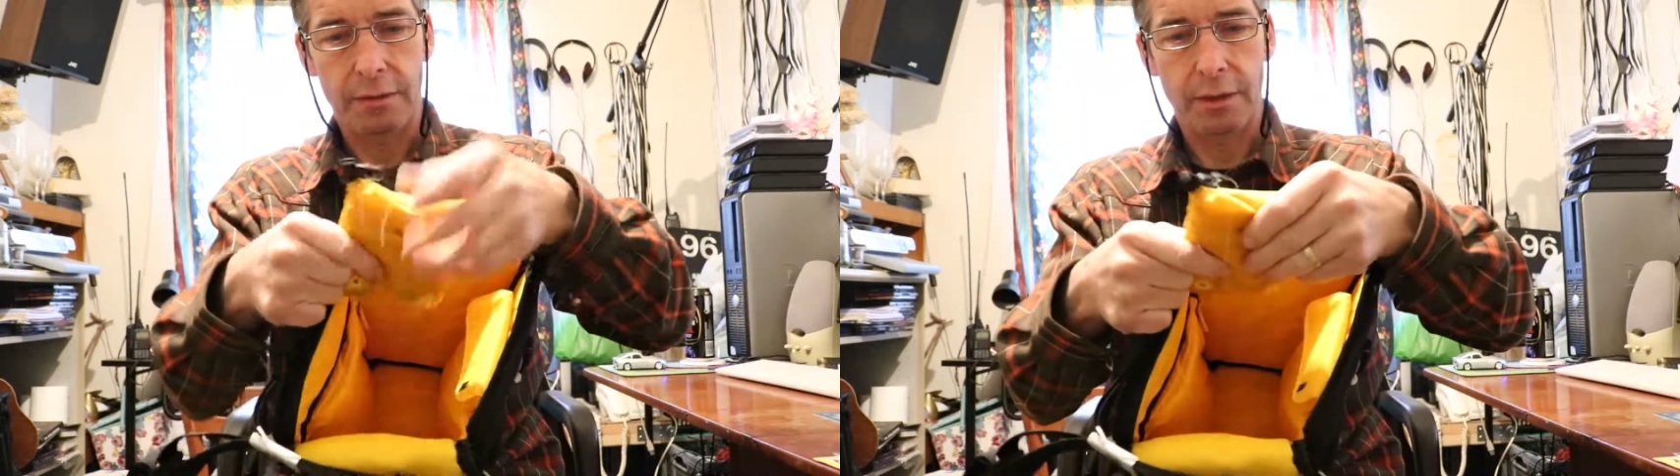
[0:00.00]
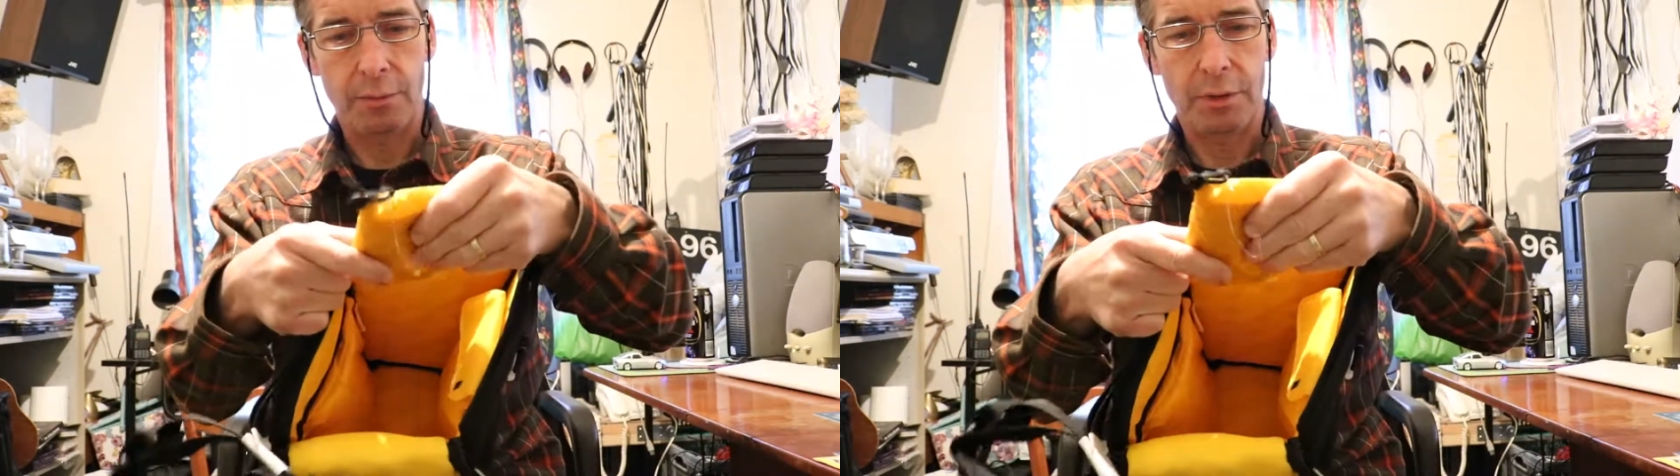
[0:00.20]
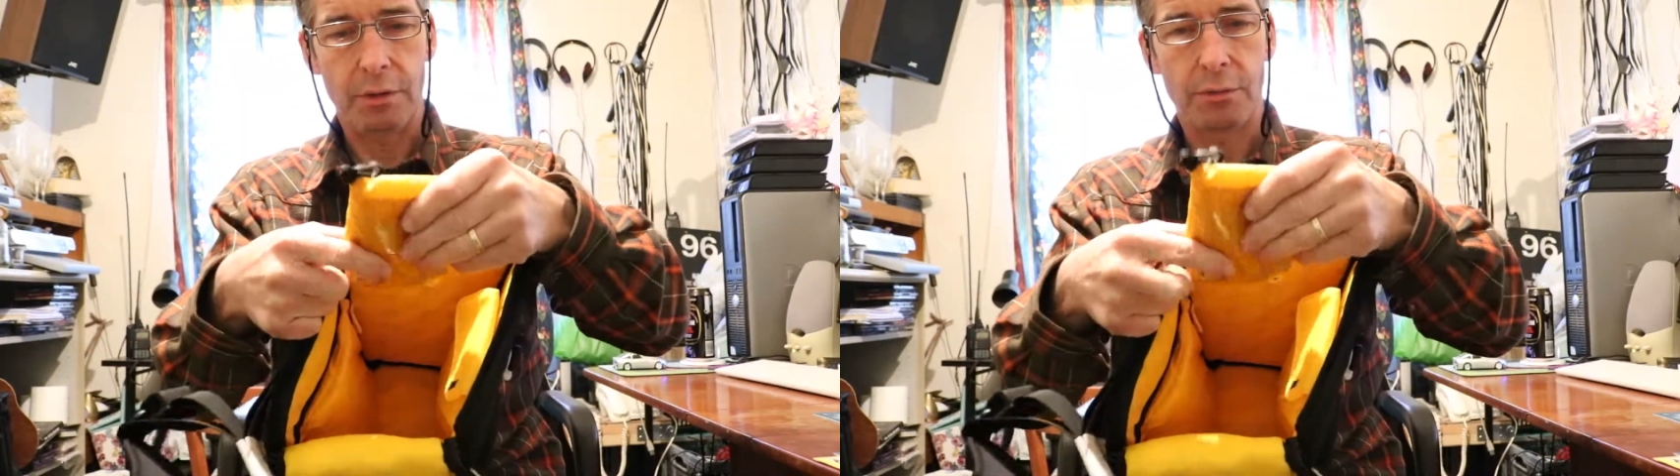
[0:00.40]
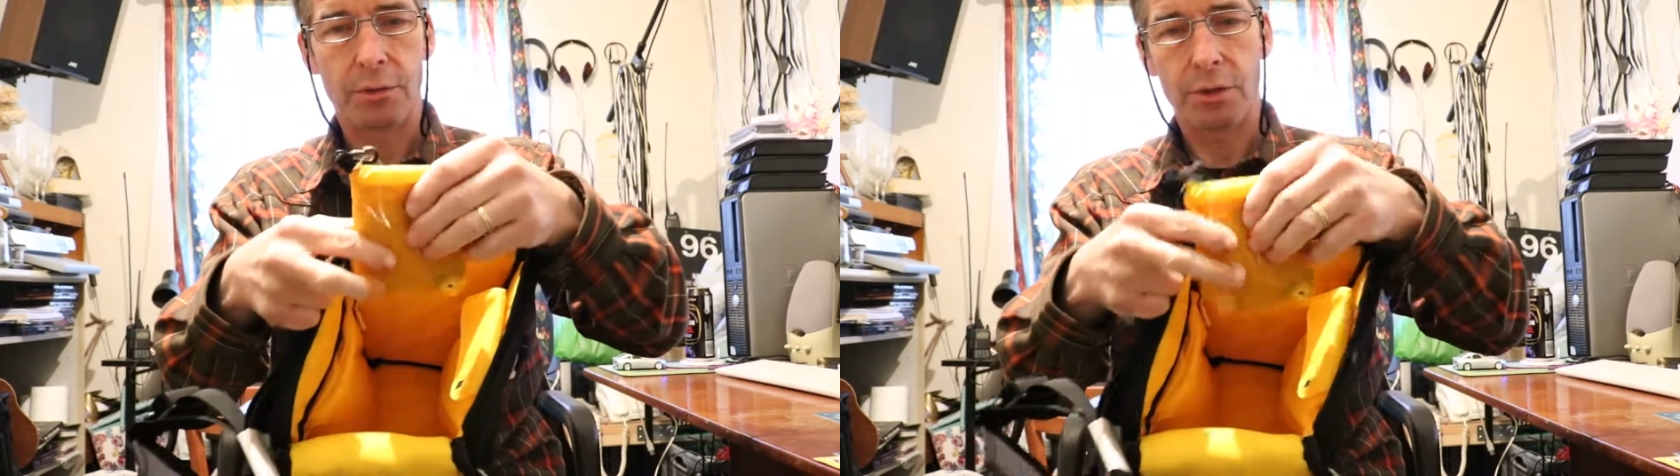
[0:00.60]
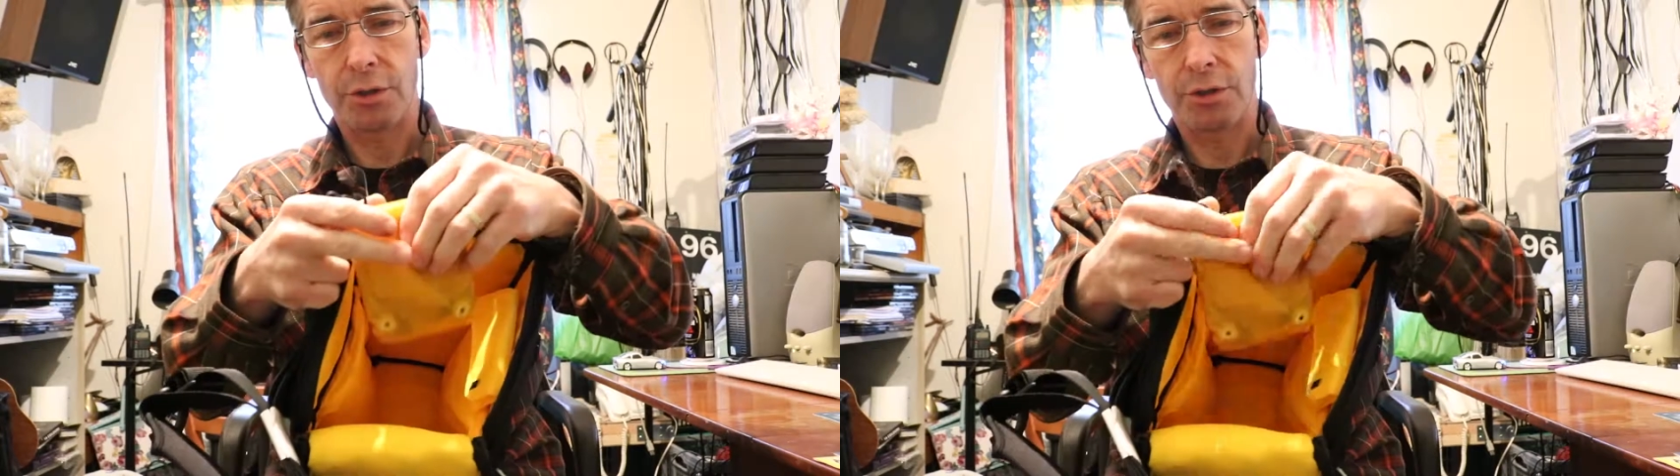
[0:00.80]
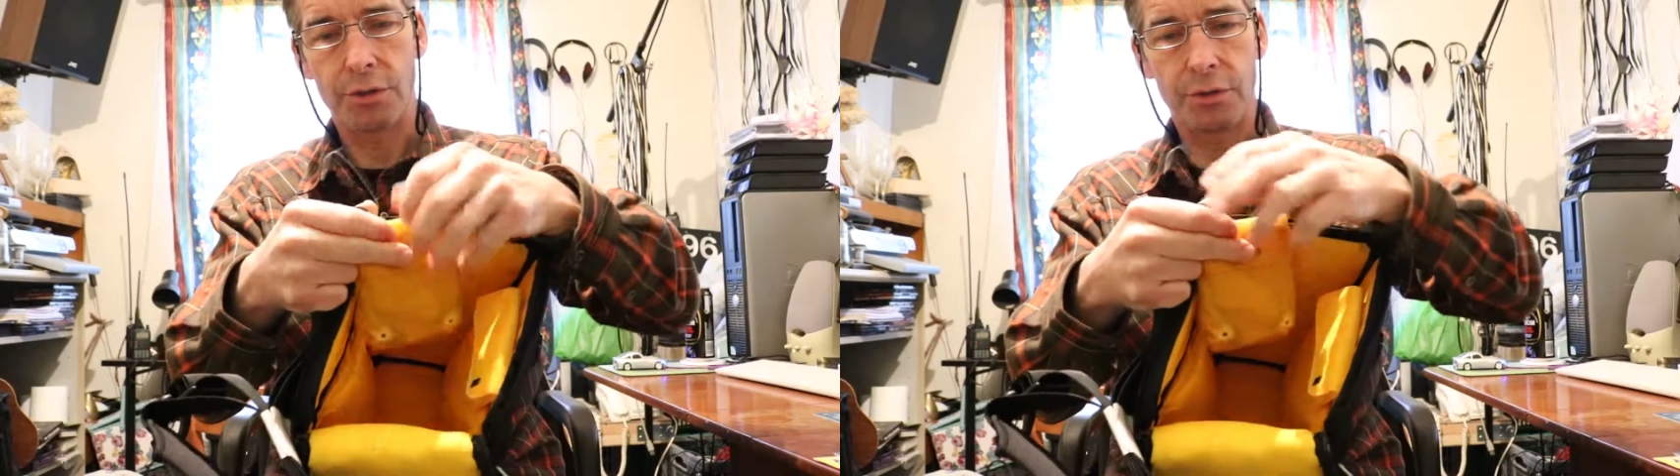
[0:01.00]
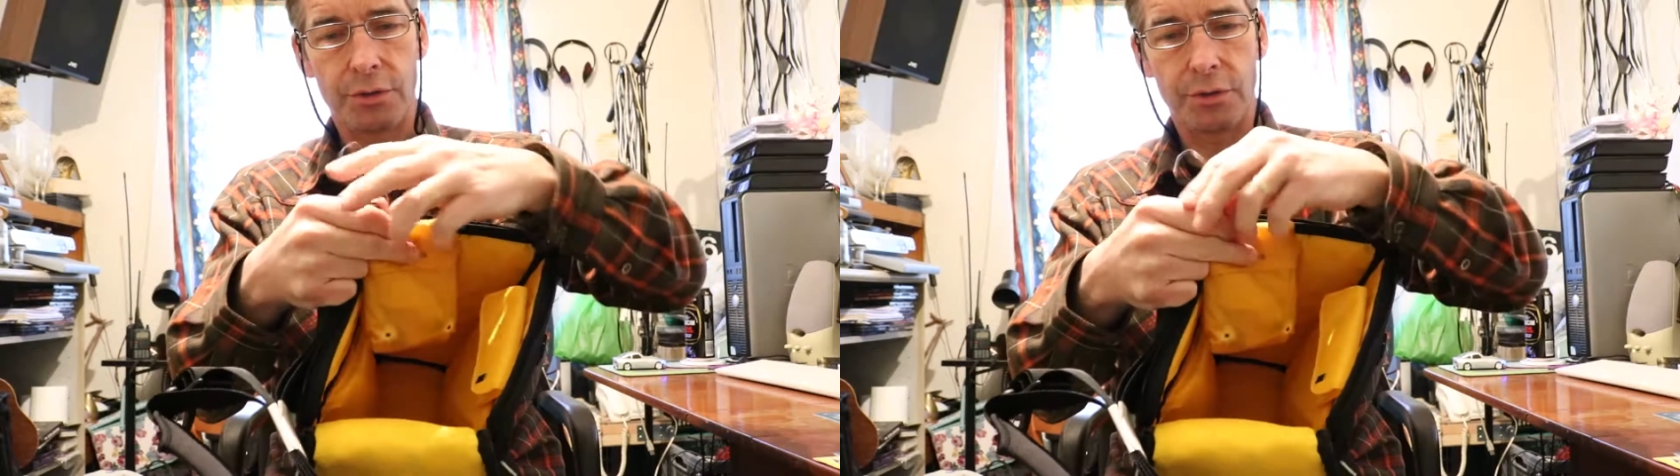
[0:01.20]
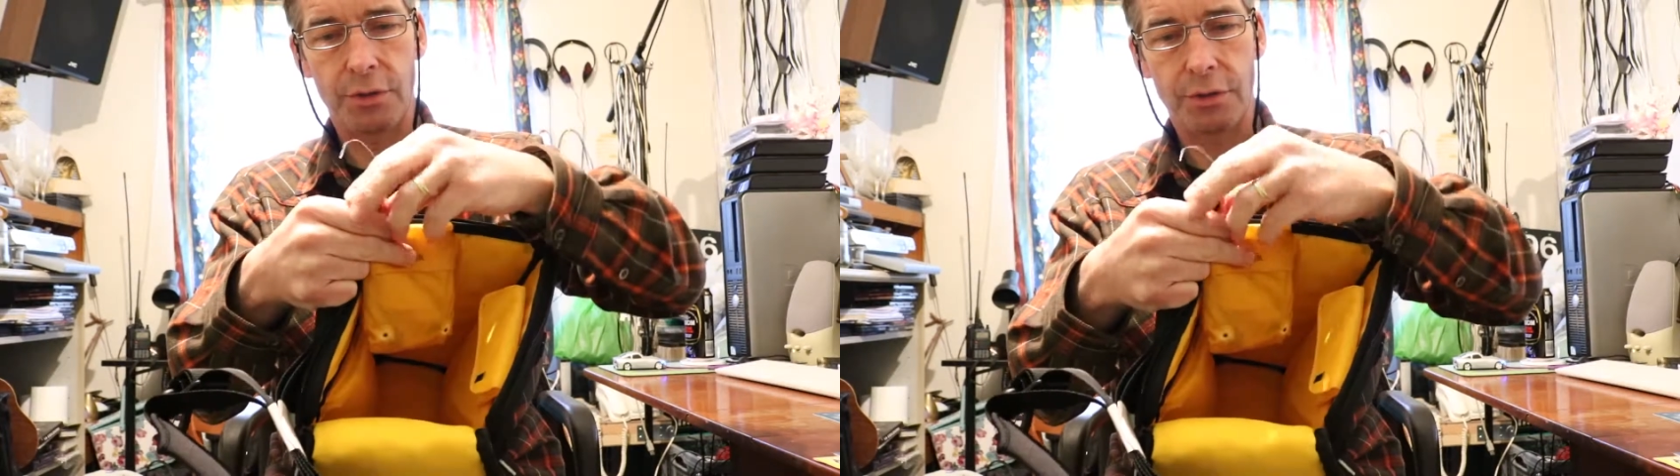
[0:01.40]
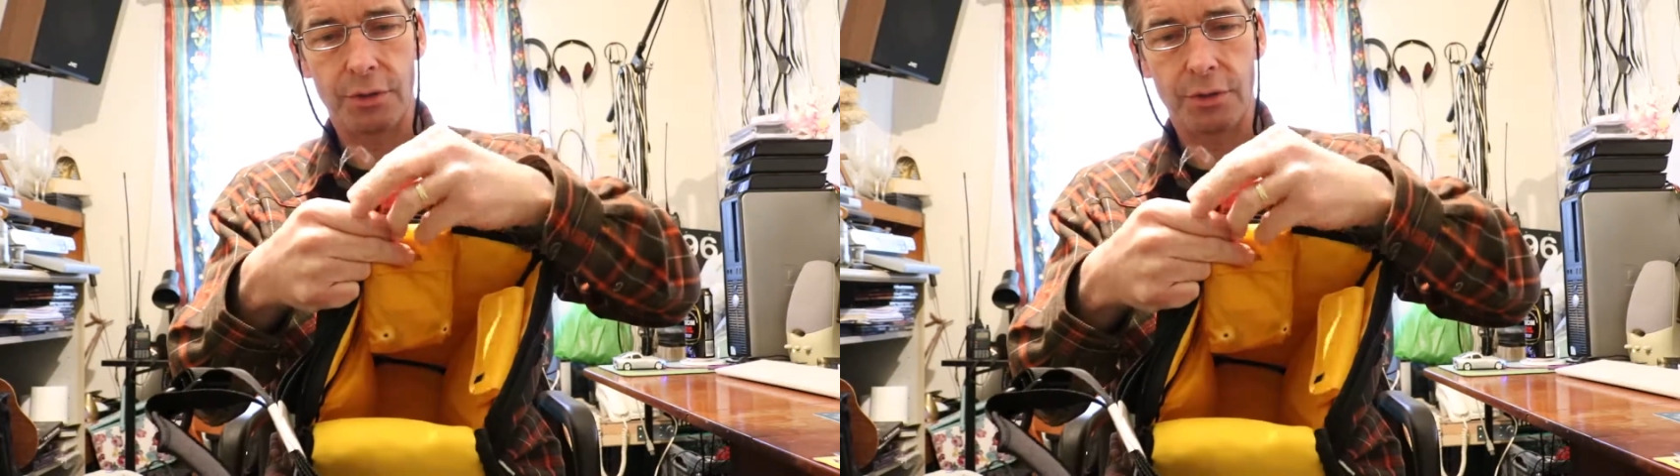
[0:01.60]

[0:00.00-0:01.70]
couple of little cushions.